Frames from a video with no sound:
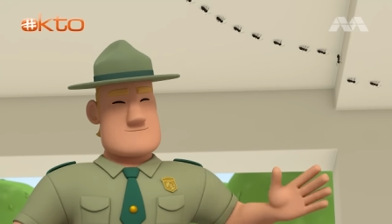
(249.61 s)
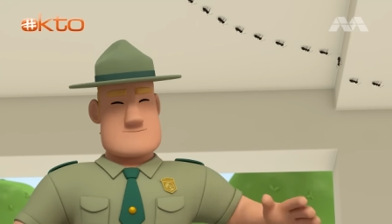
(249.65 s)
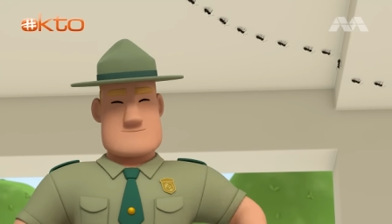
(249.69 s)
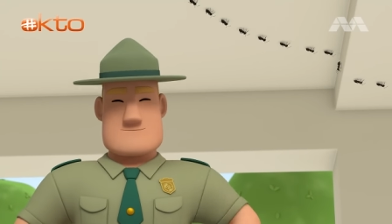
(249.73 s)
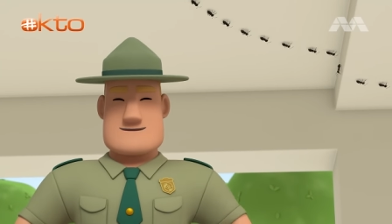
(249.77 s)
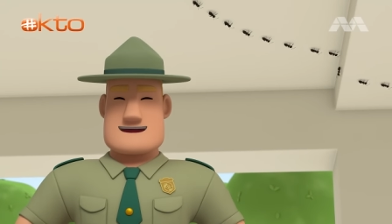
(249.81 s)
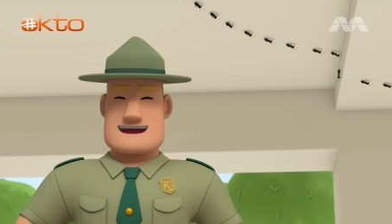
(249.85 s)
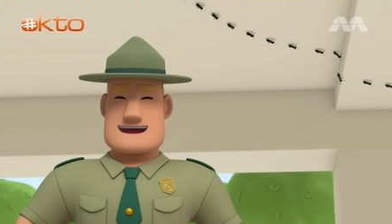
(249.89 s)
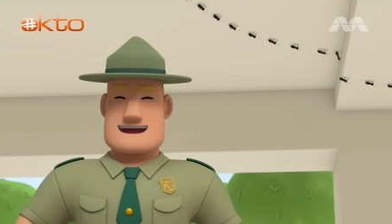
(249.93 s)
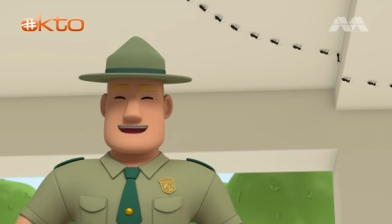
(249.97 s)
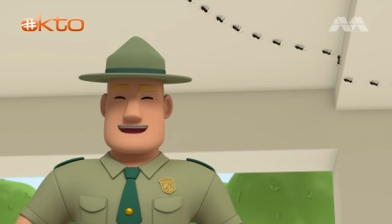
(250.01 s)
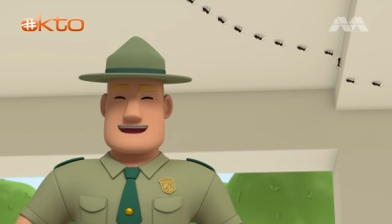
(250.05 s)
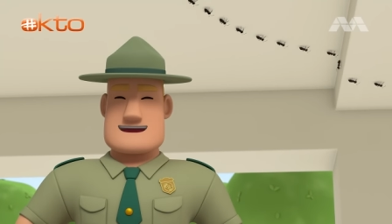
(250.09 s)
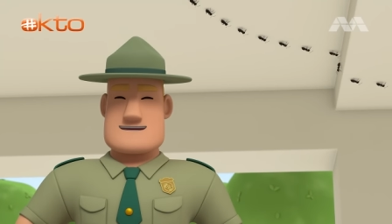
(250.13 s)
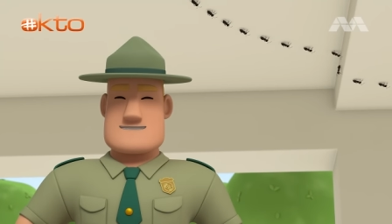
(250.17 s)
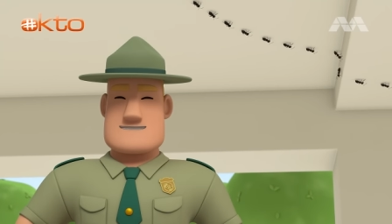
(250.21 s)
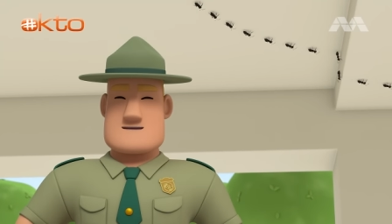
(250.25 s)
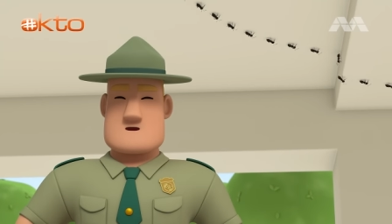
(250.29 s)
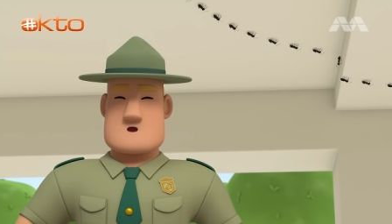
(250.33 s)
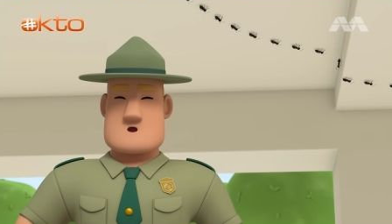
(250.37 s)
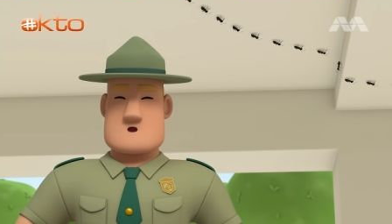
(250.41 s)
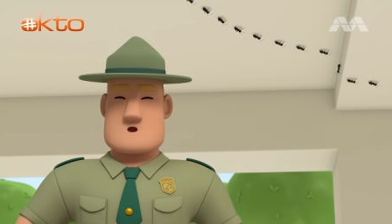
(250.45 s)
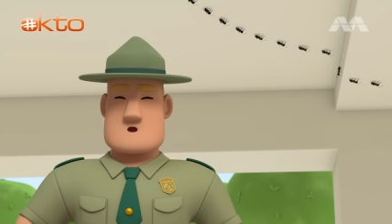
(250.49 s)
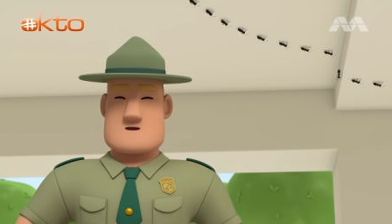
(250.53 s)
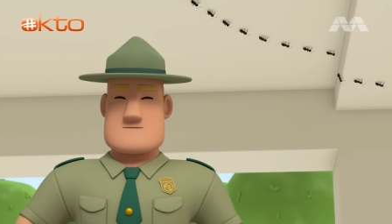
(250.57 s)
Why are
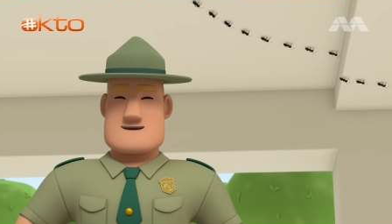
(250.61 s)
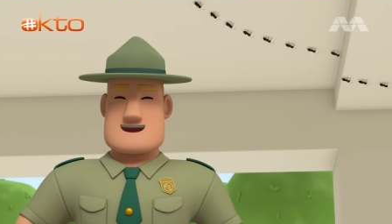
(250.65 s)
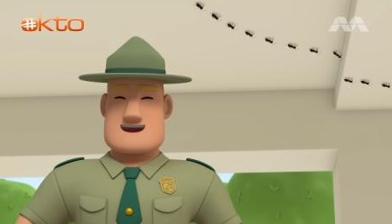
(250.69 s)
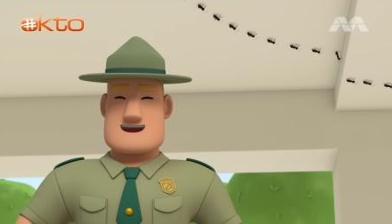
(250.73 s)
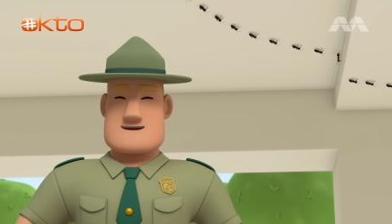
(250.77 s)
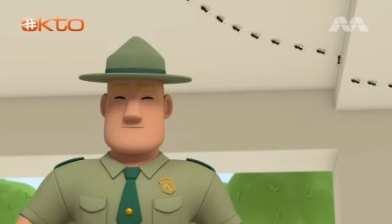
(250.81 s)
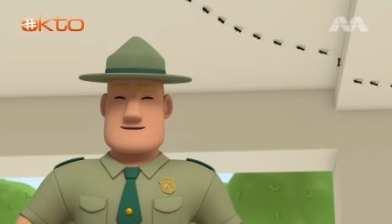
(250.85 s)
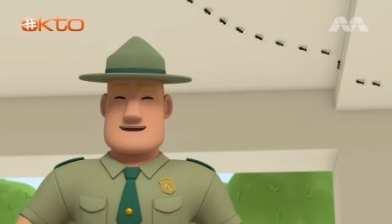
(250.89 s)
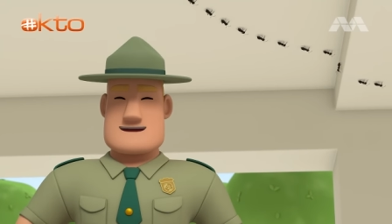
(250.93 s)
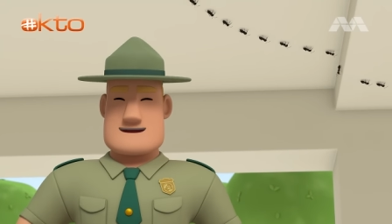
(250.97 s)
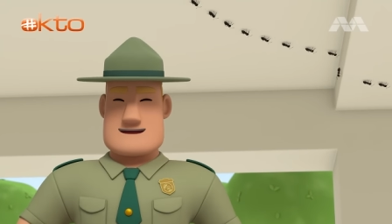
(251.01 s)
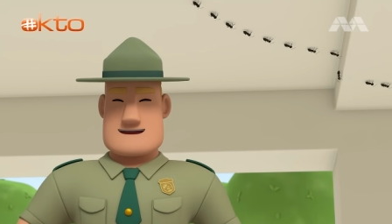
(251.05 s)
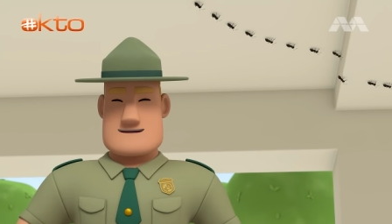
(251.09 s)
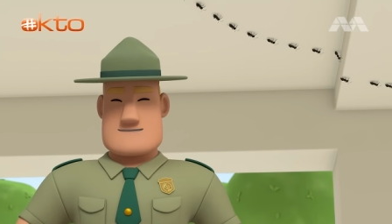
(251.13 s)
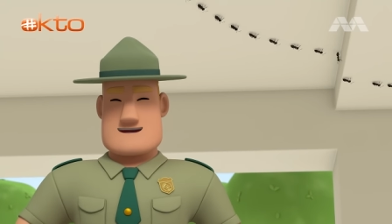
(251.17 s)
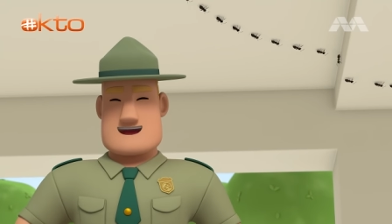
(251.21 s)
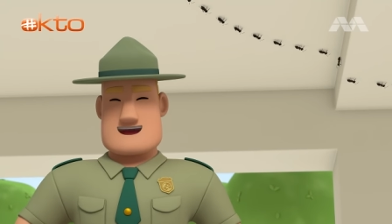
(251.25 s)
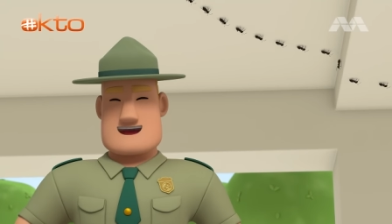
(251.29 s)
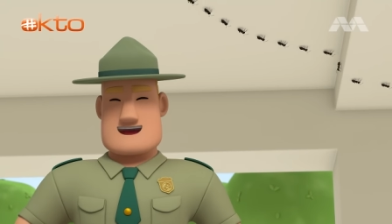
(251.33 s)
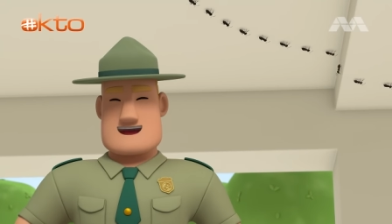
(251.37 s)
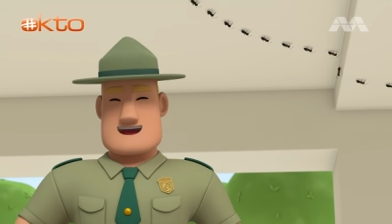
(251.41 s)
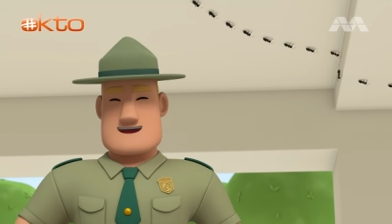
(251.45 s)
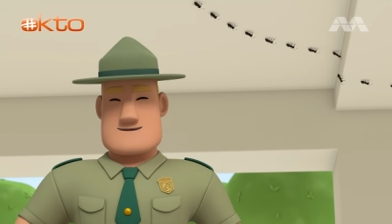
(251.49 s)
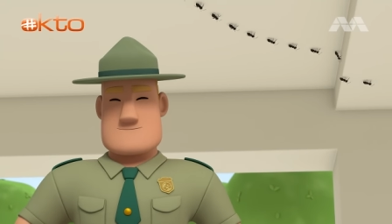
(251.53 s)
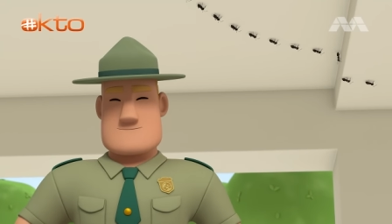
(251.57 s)
you after a
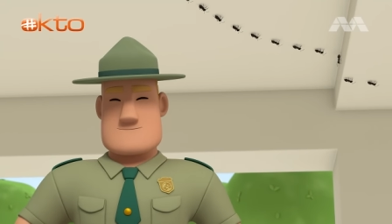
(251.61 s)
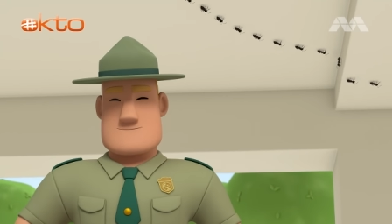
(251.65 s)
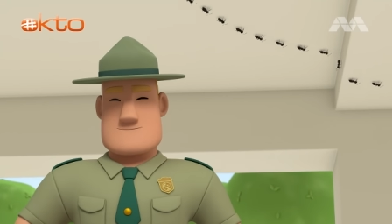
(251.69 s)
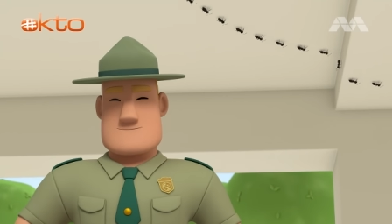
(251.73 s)
cat?